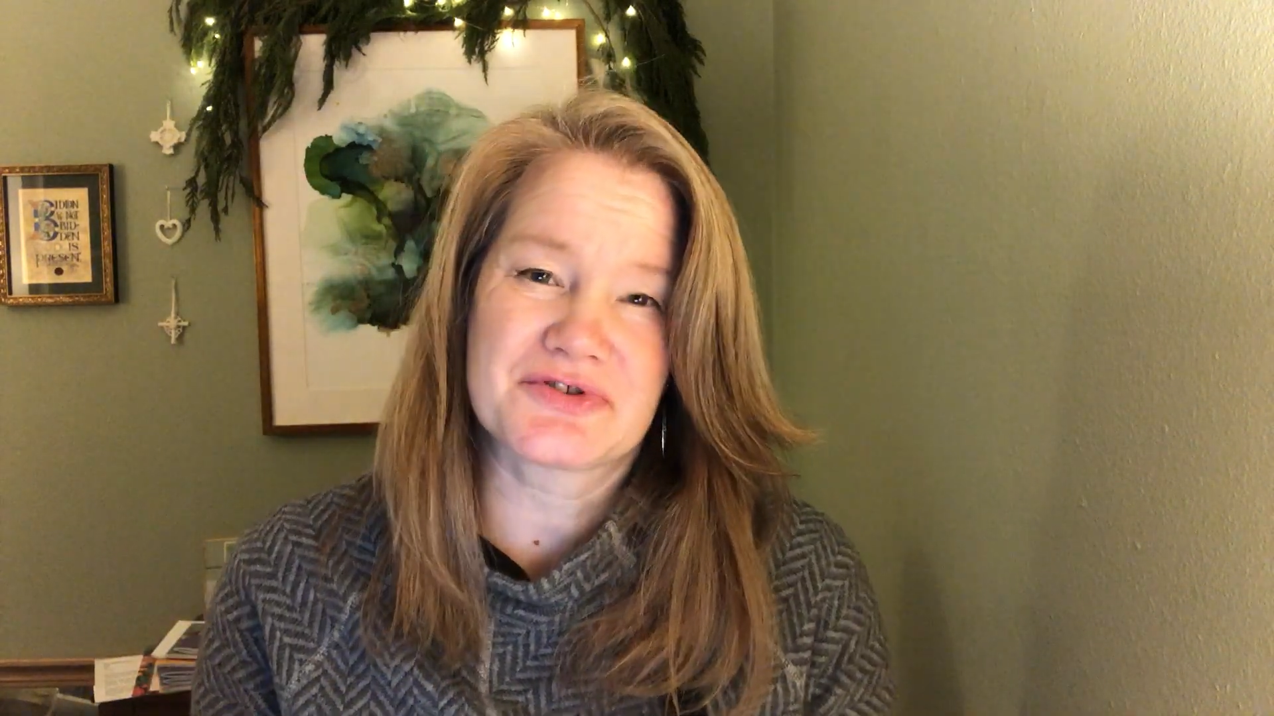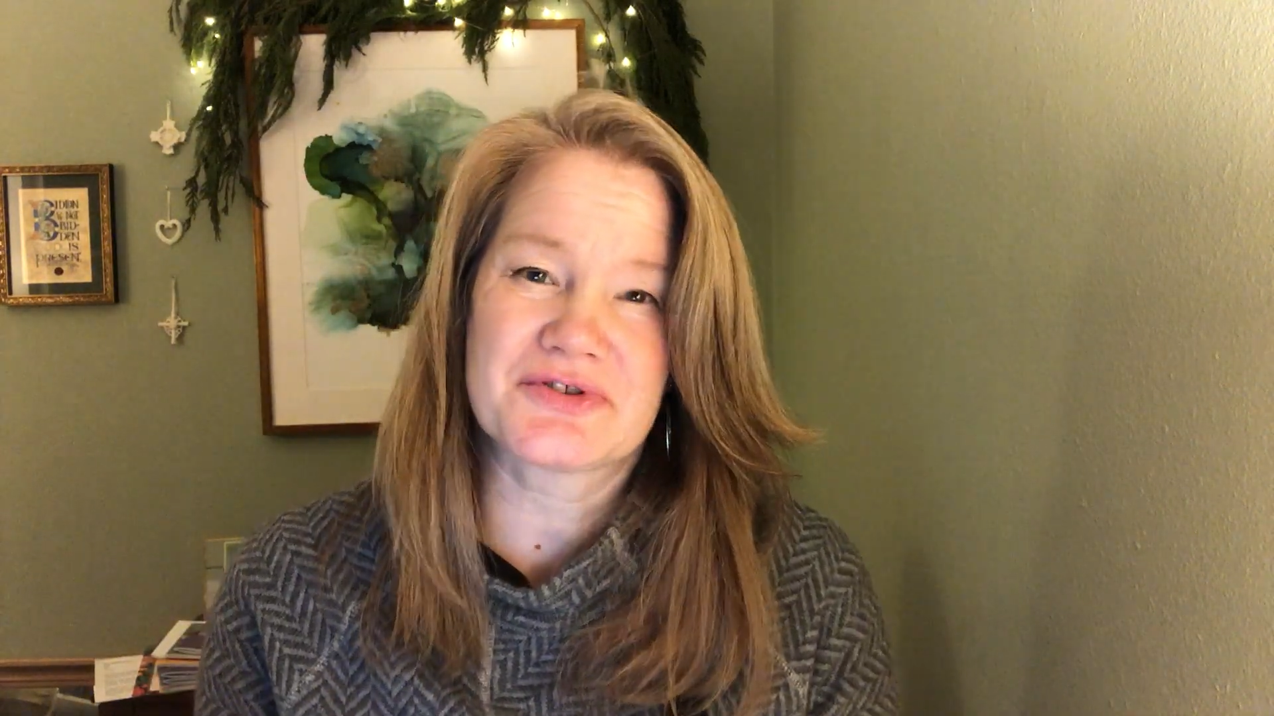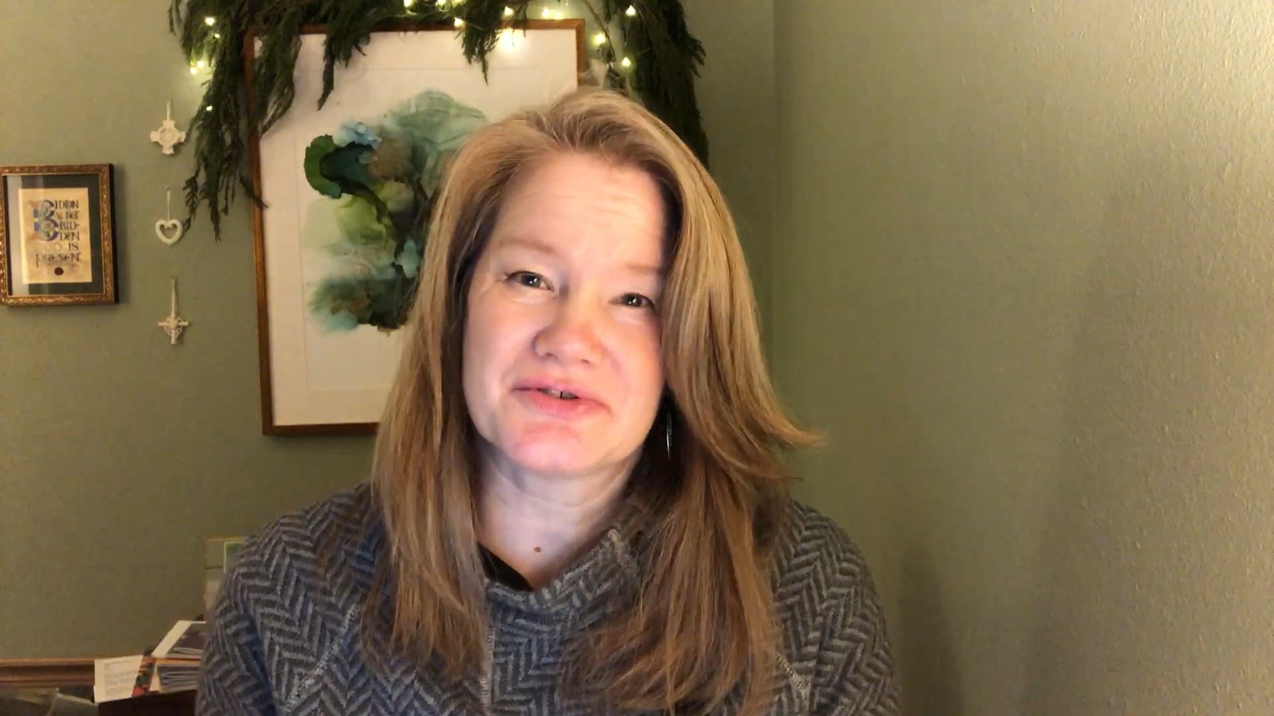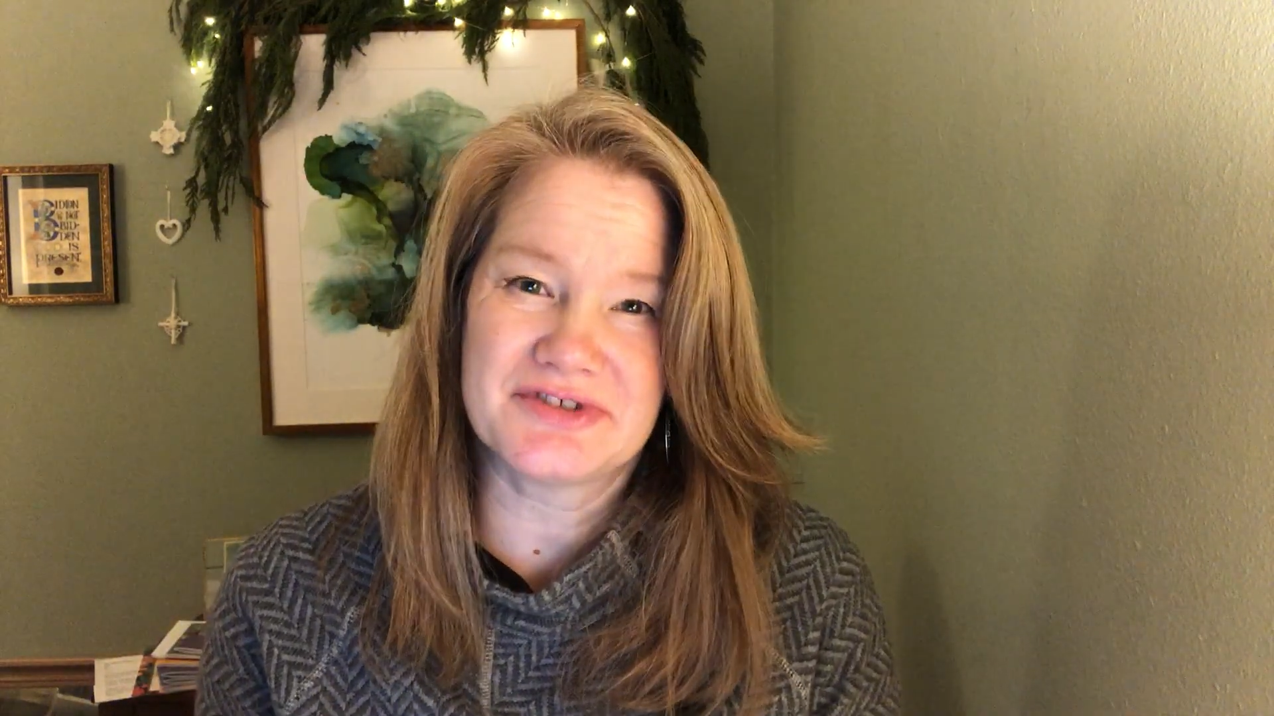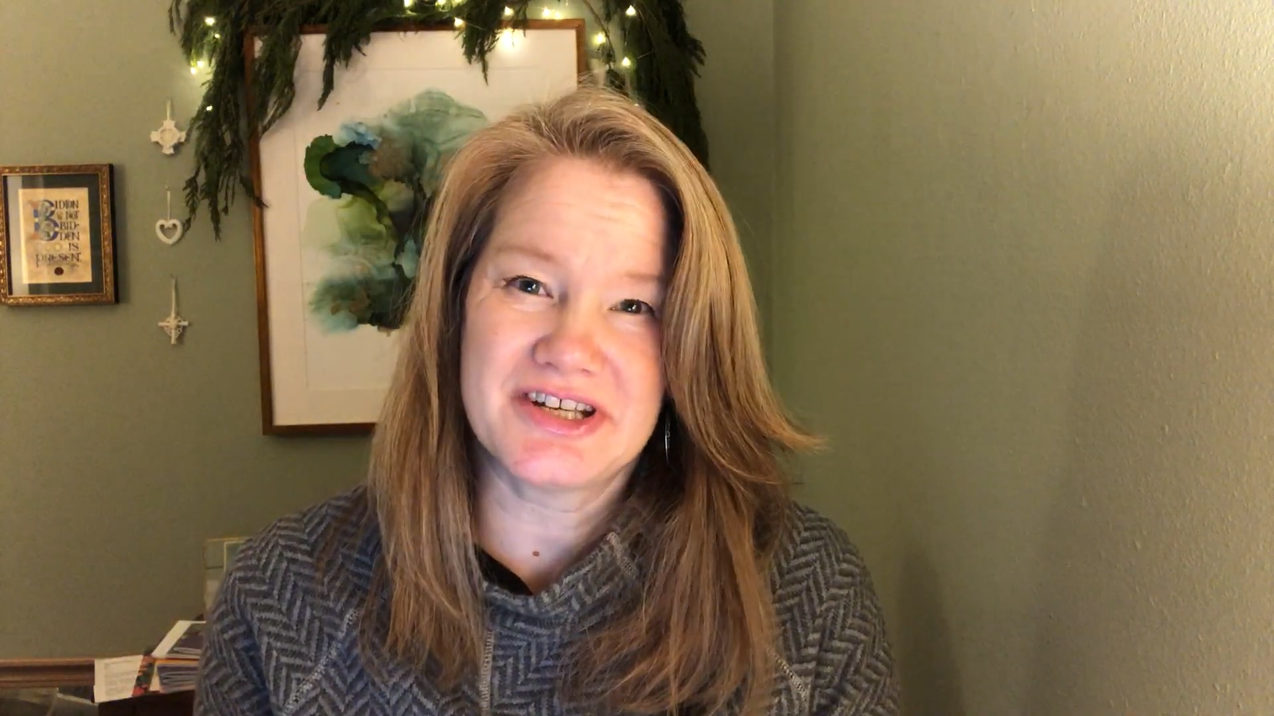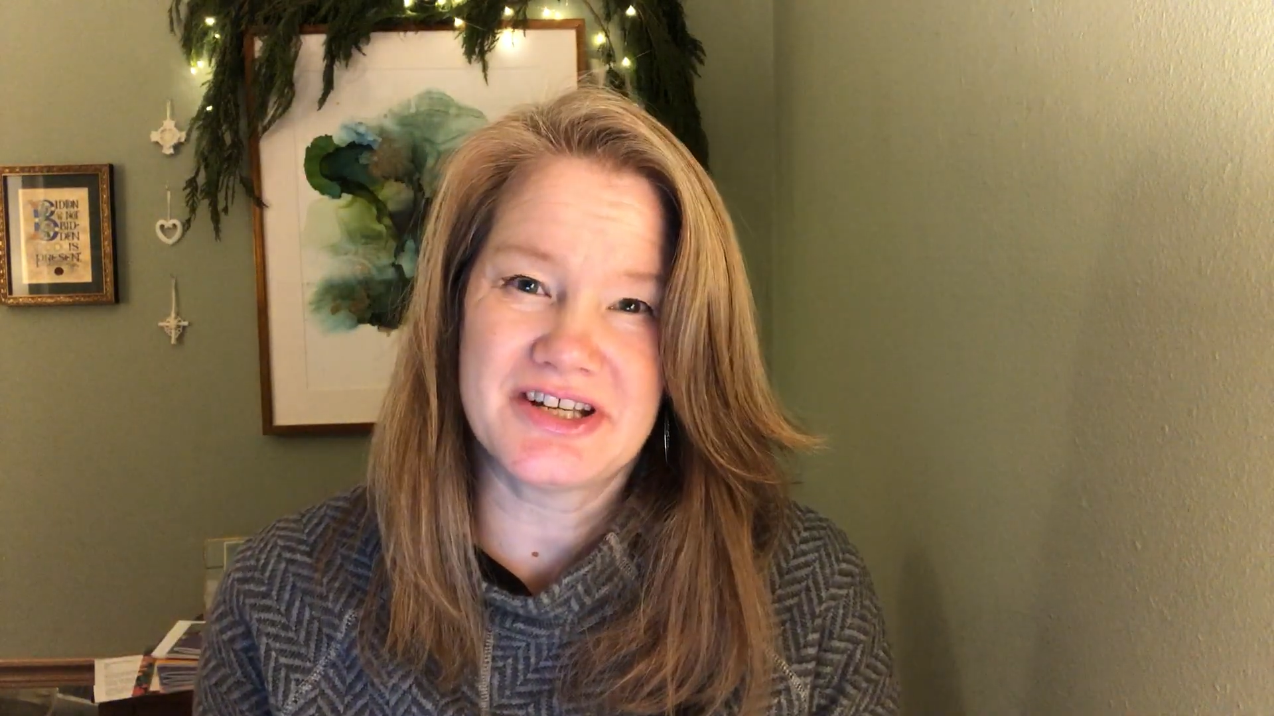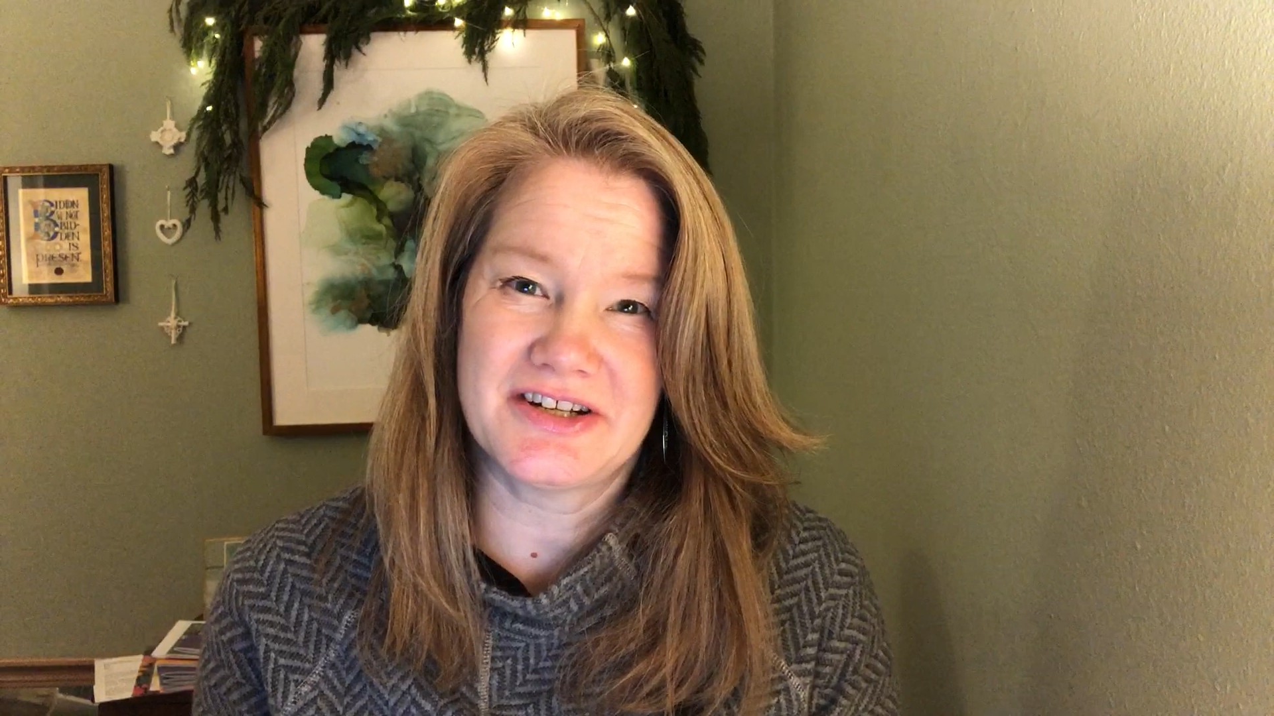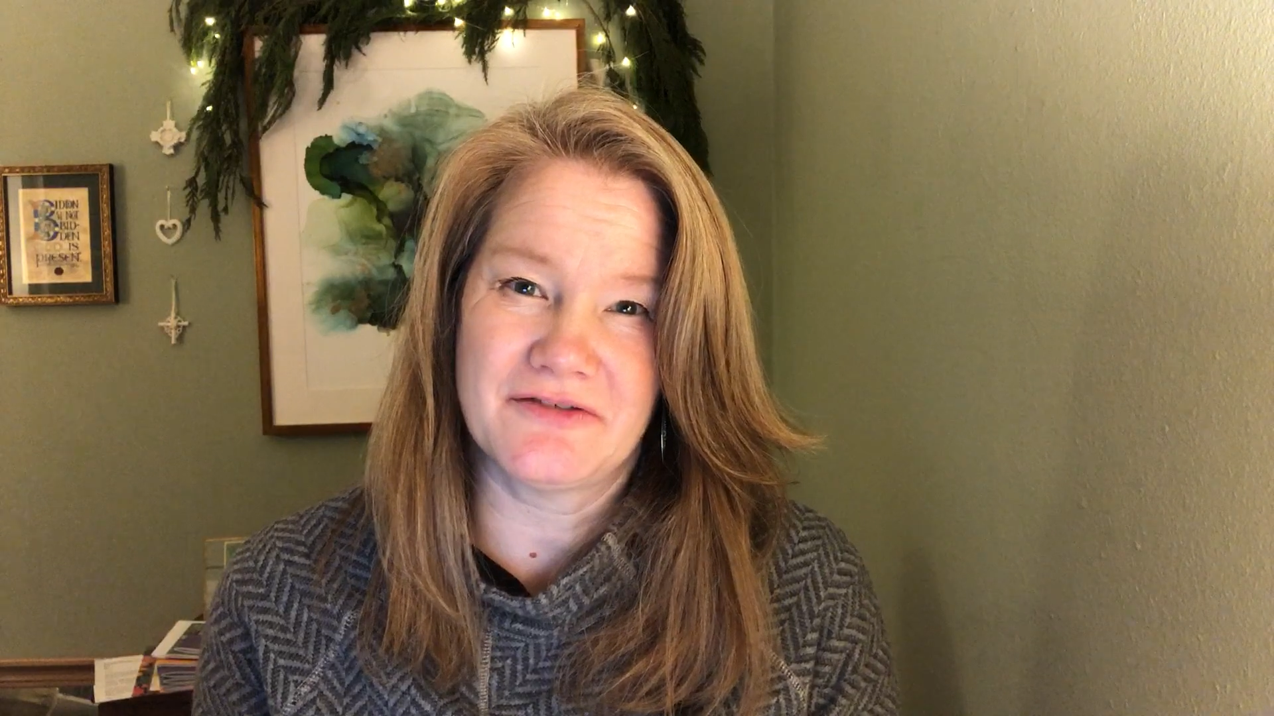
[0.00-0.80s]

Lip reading: 13